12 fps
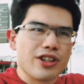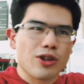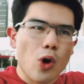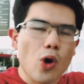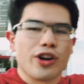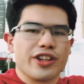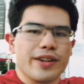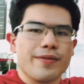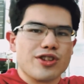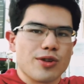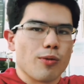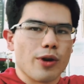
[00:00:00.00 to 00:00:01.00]
corner
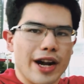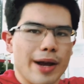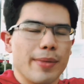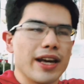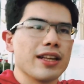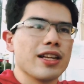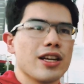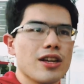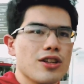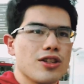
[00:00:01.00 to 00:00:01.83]
division where I'm at.